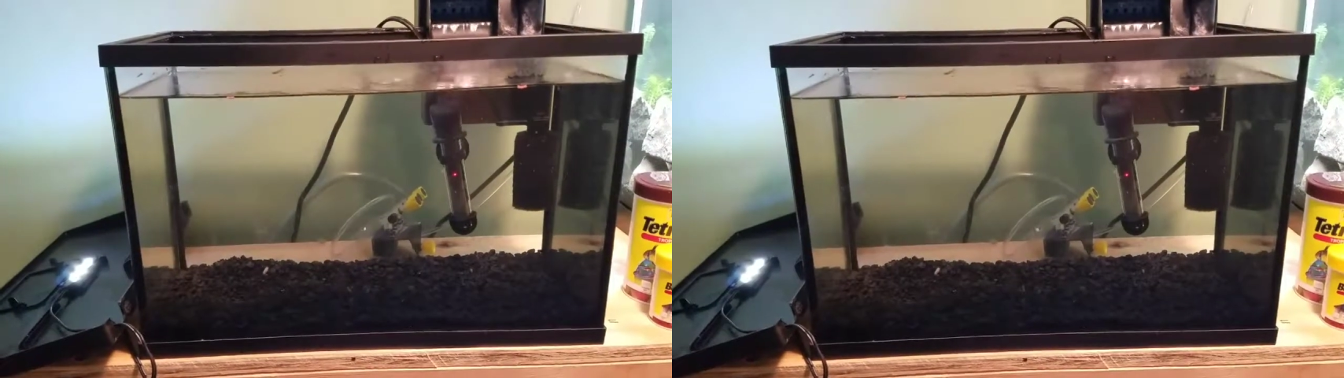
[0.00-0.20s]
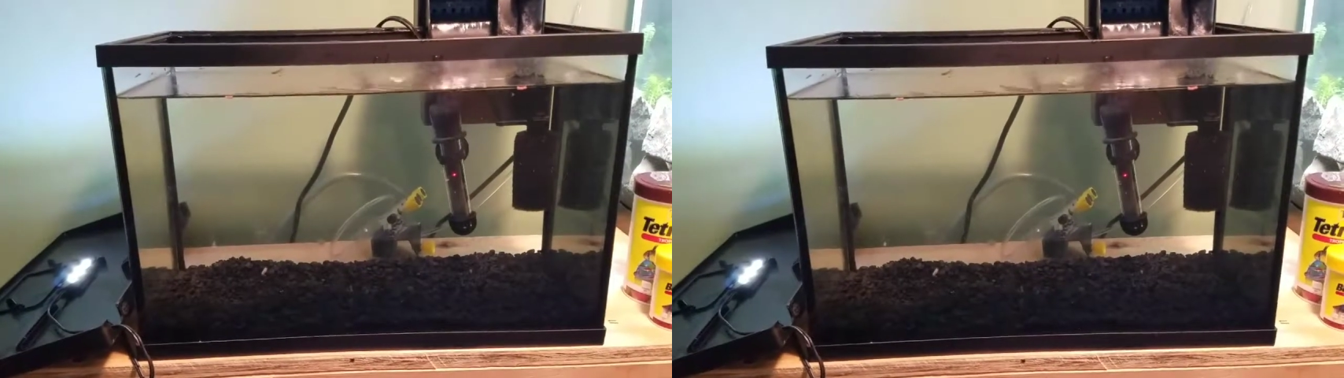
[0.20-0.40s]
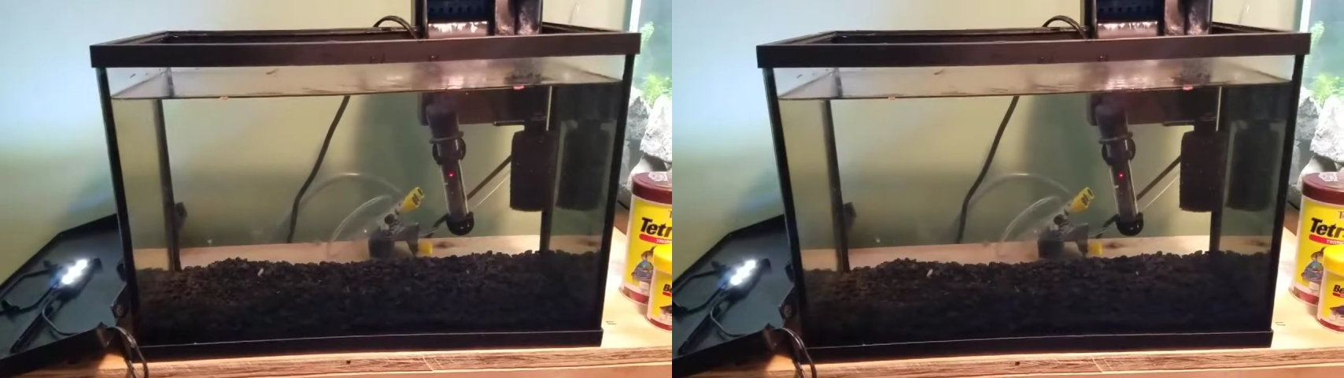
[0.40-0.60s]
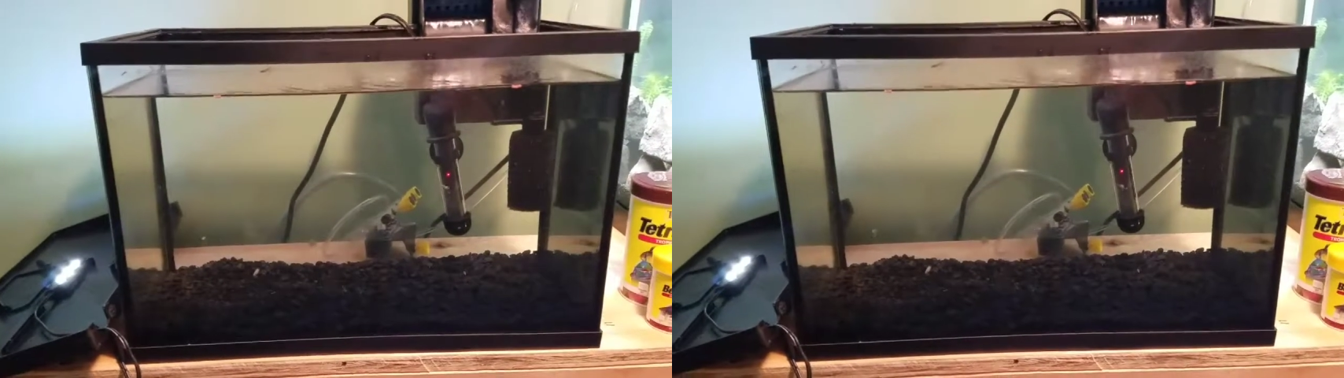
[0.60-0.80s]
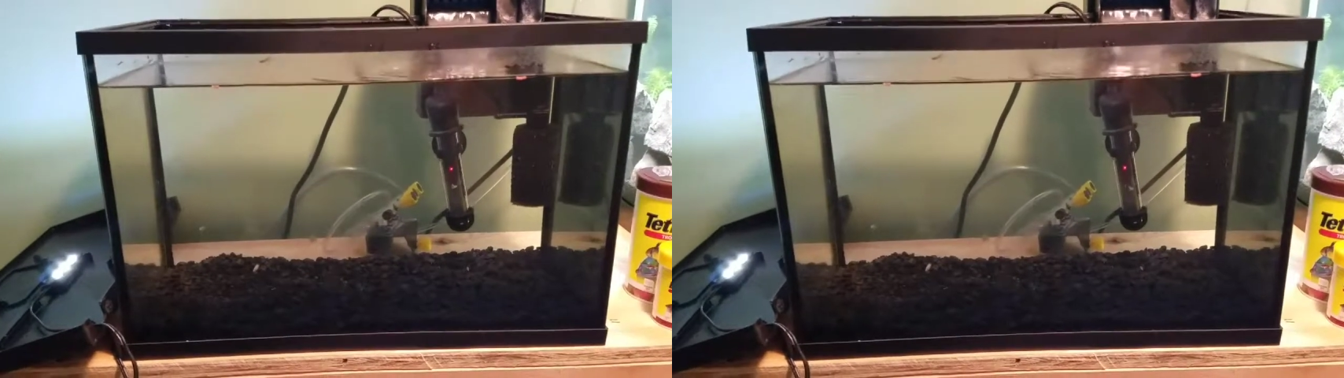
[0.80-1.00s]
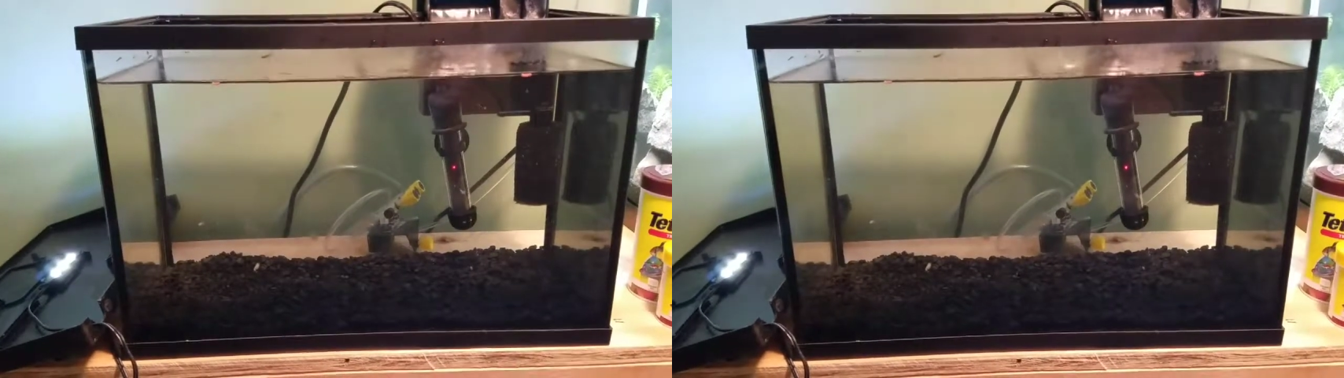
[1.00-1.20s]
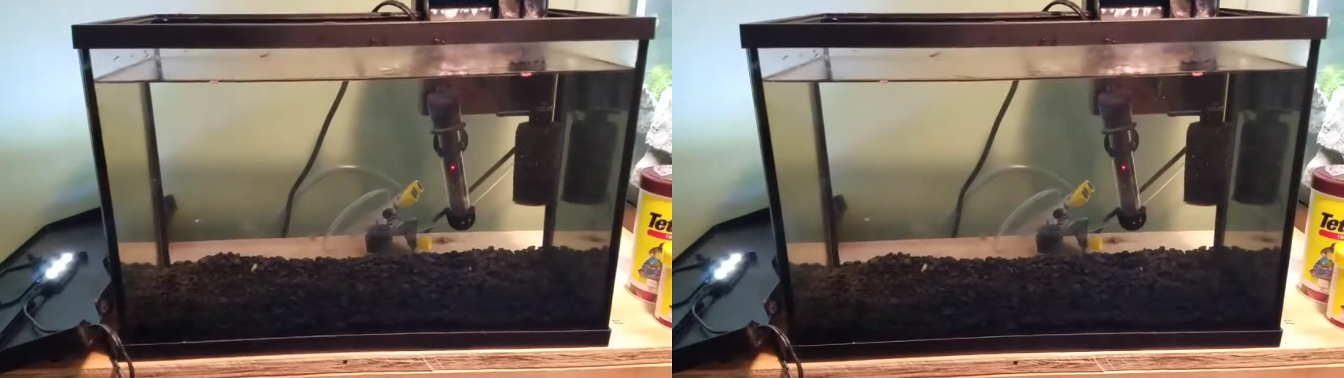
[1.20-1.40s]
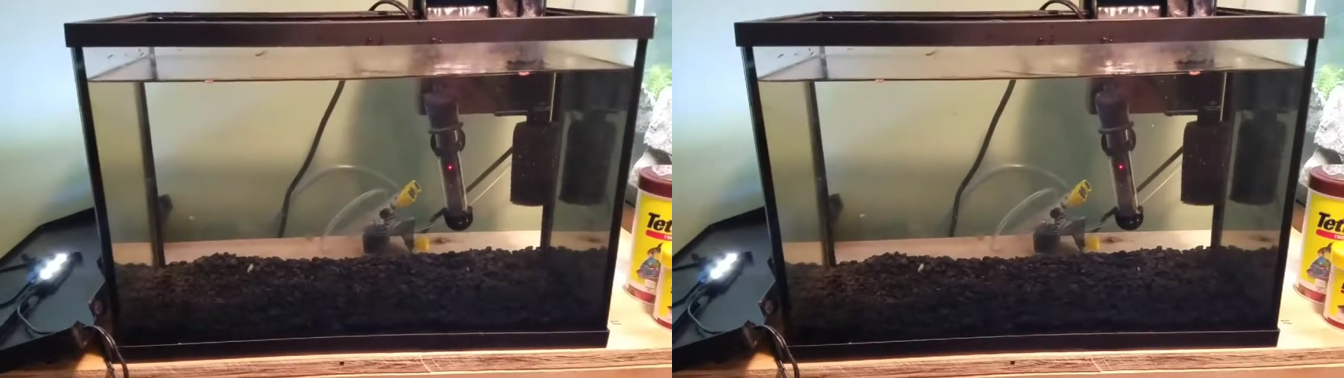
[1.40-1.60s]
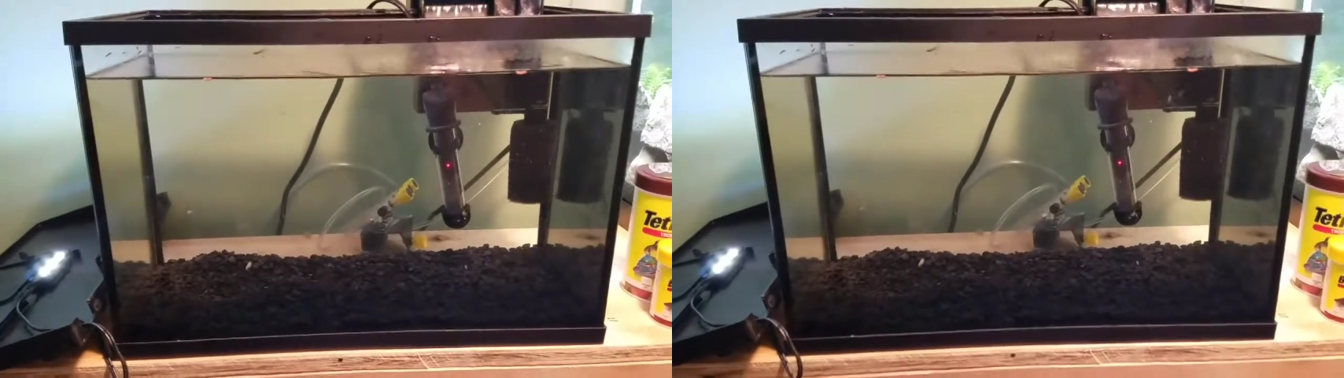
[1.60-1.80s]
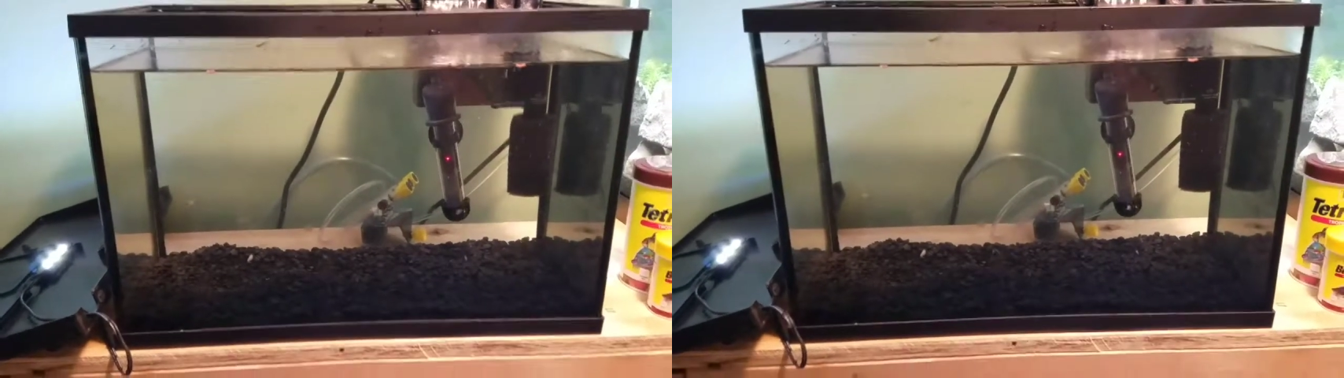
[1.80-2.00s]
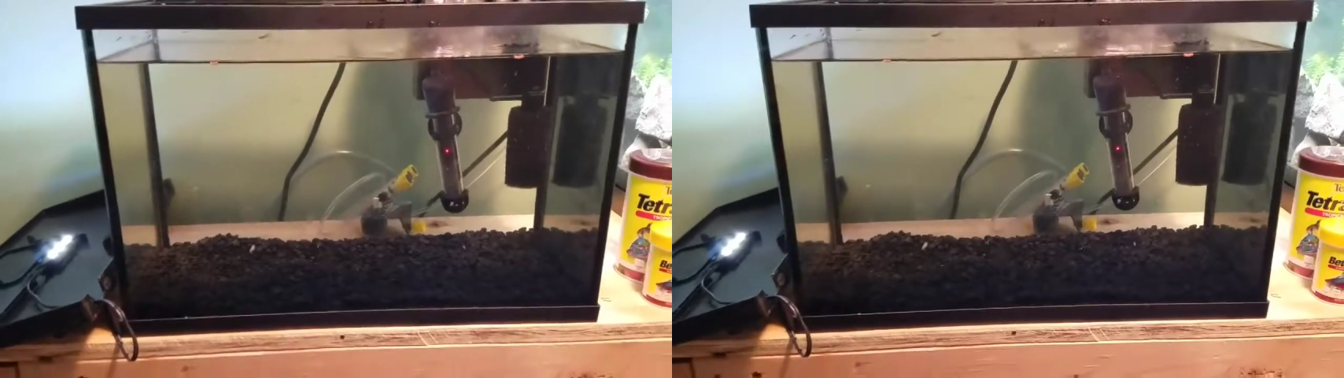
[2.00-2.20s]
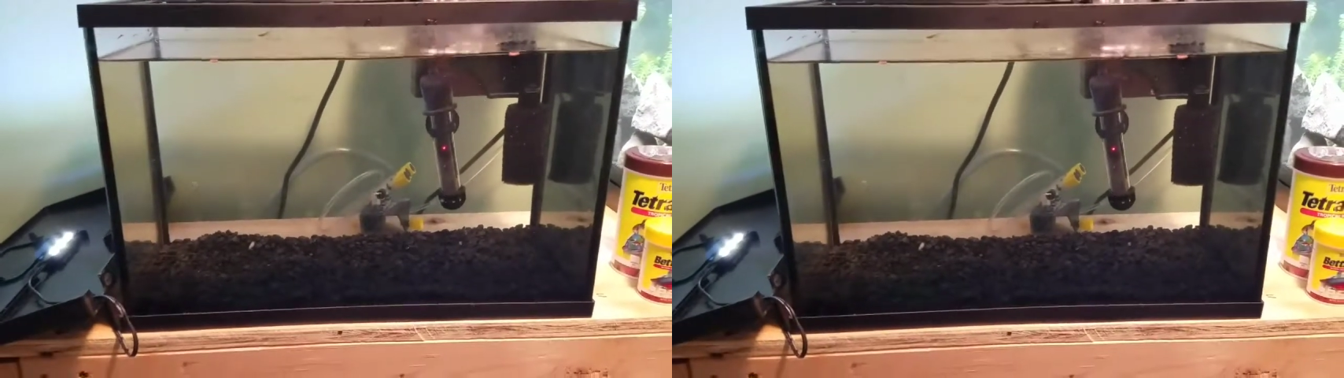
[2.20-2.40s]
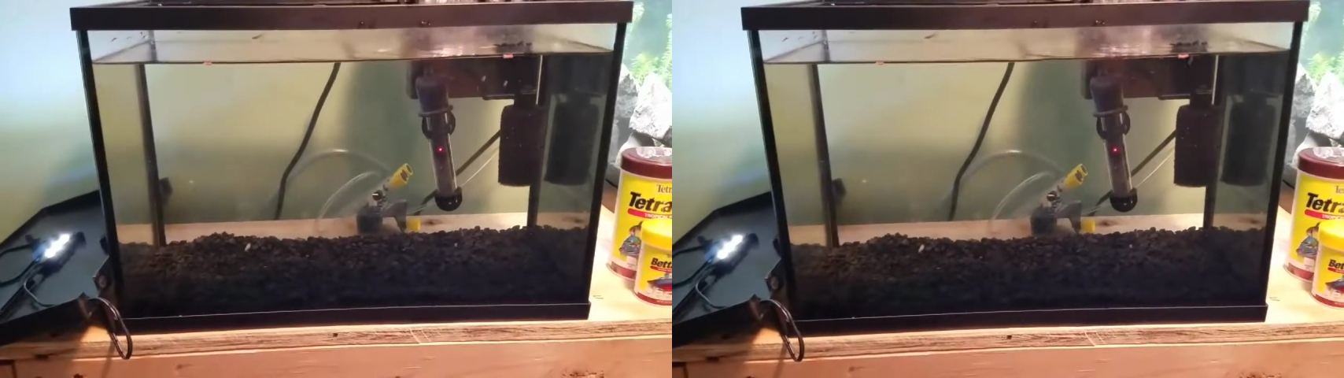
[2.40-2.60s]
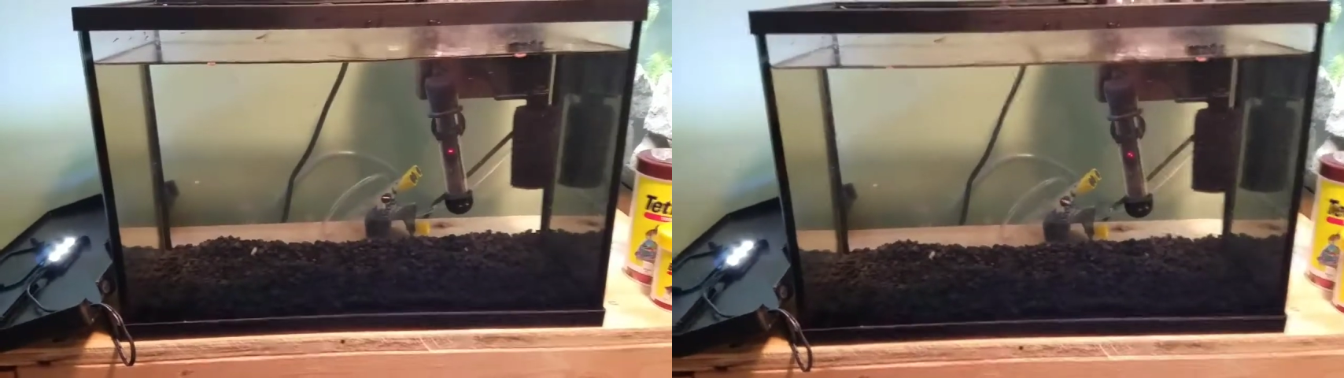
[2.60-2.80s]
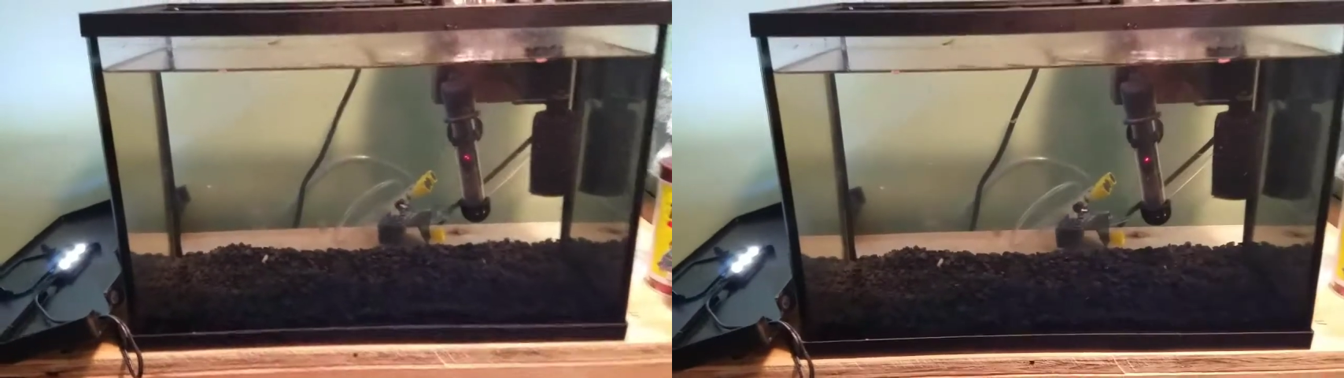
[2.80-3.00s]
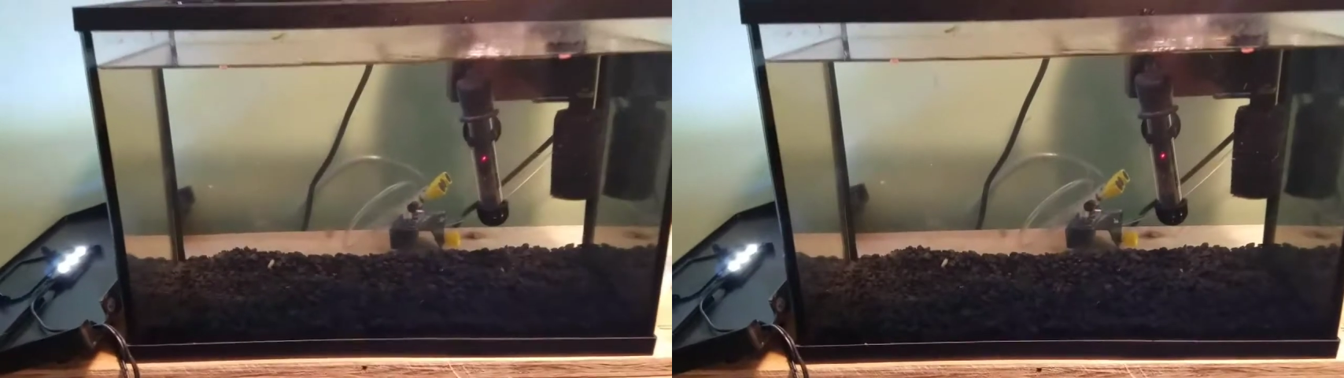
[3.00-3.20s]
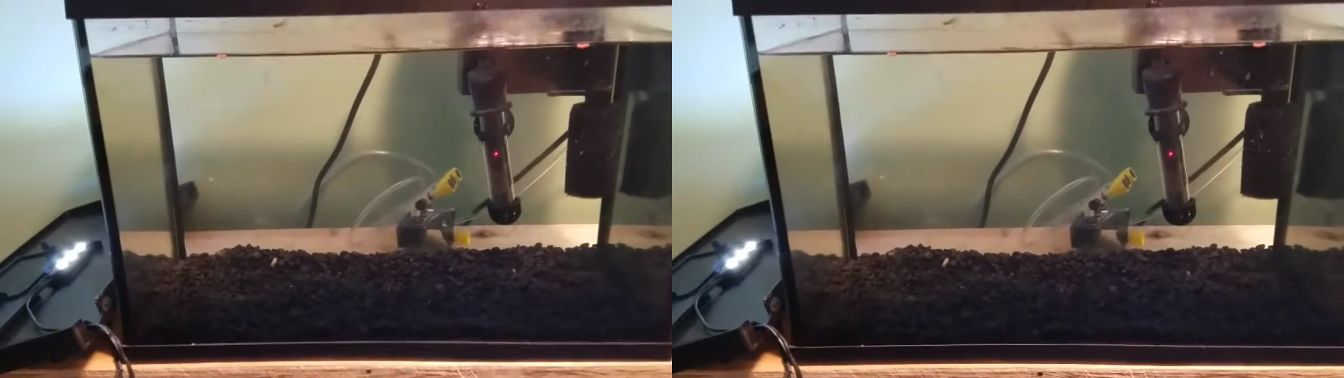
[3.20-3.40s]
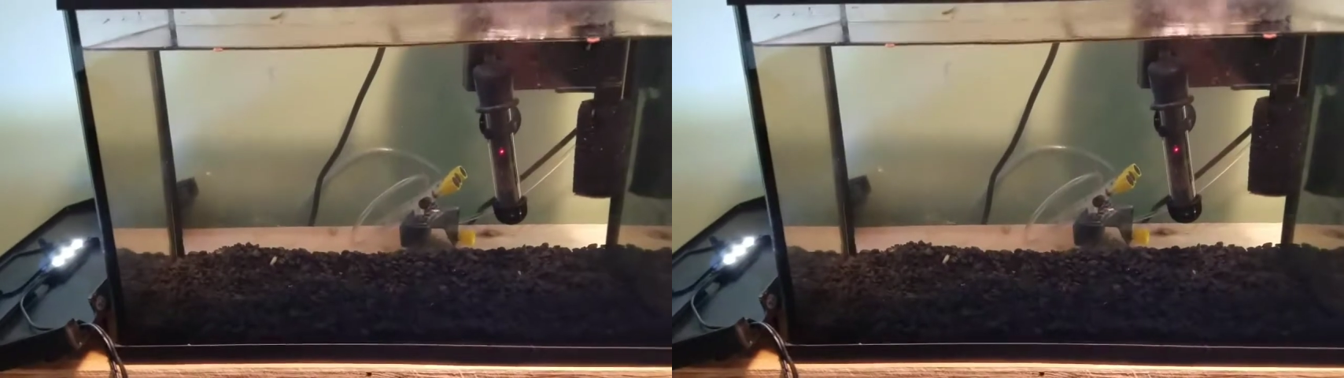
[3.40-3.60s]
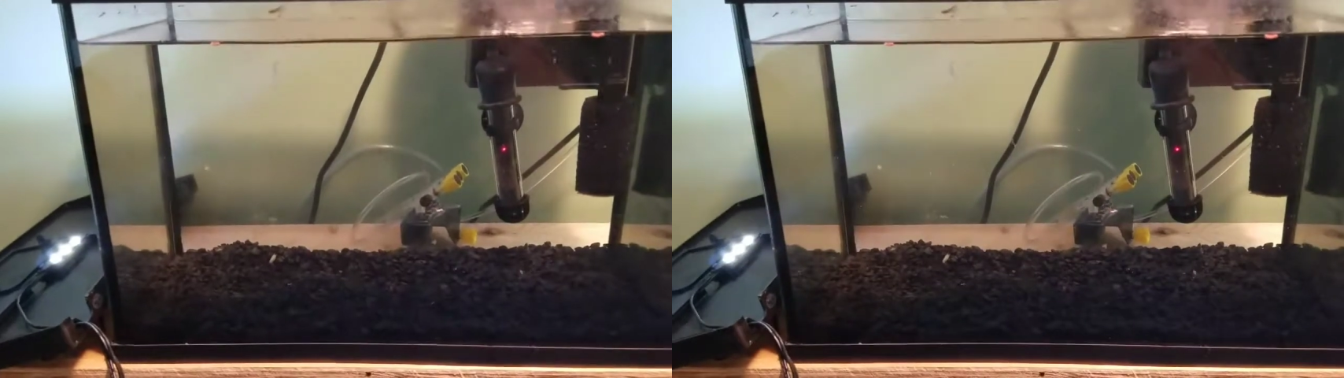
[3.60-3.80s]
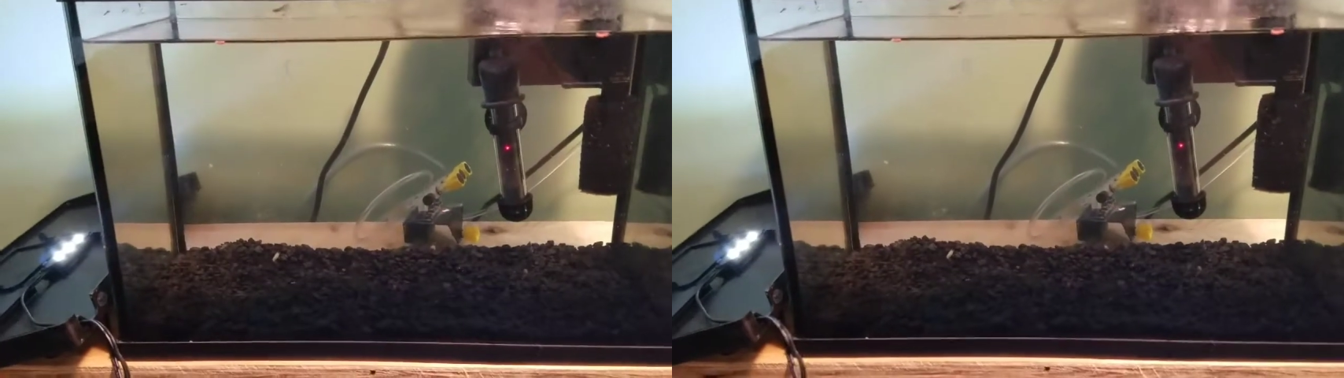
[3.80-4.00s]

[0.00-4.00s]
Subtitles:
Nobody's mouth can be seen.